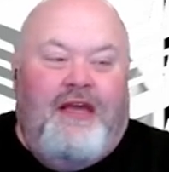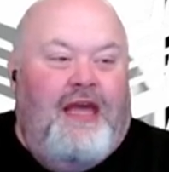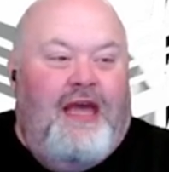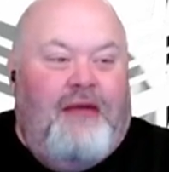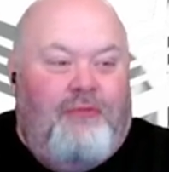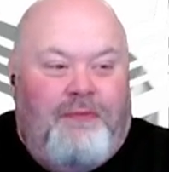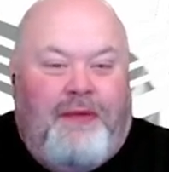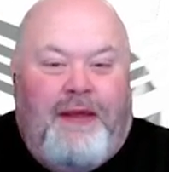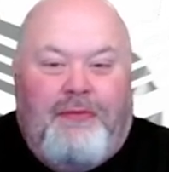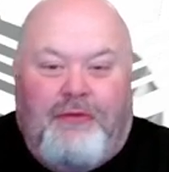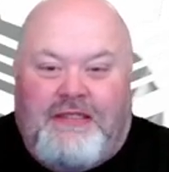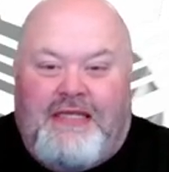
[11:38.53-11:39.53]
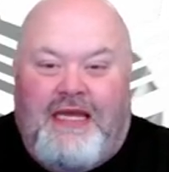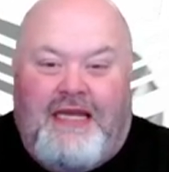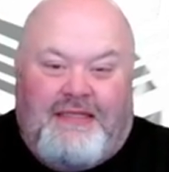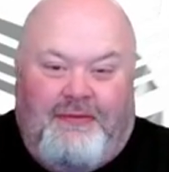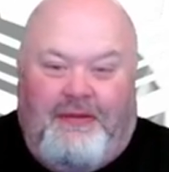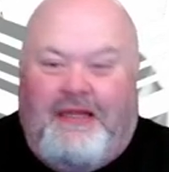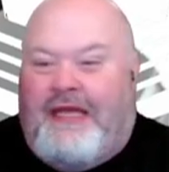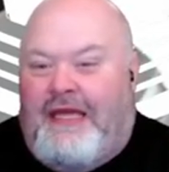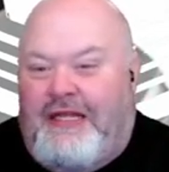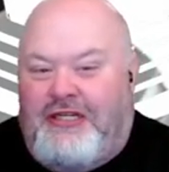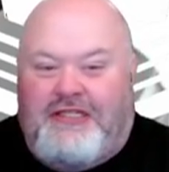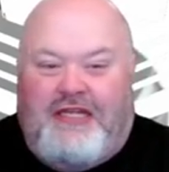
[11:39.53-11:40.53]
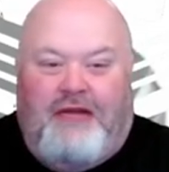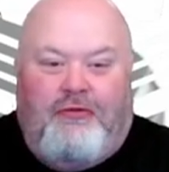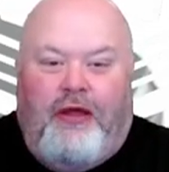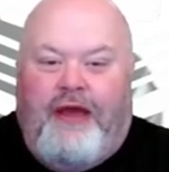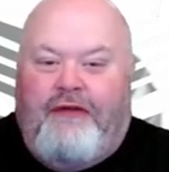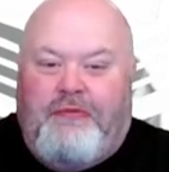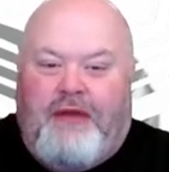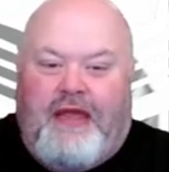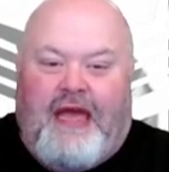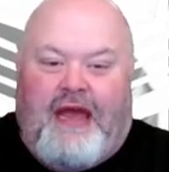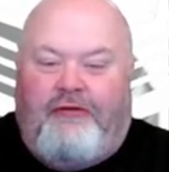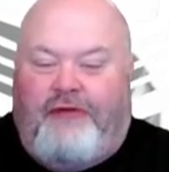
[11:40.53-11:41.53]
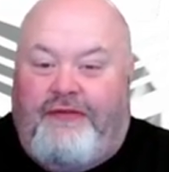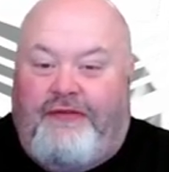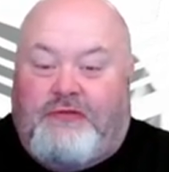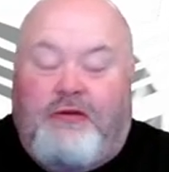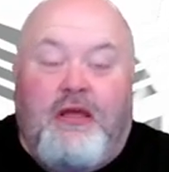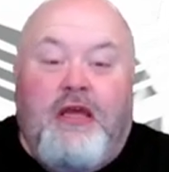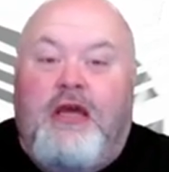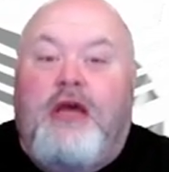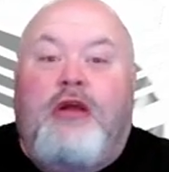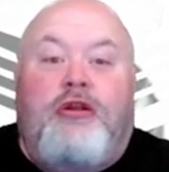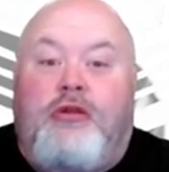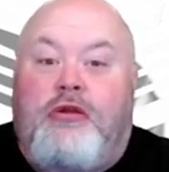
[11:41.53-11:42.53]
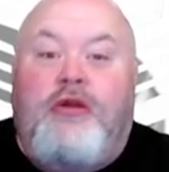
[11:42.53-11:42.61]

And when people say something like he just said, well, everybody had a grievance, you're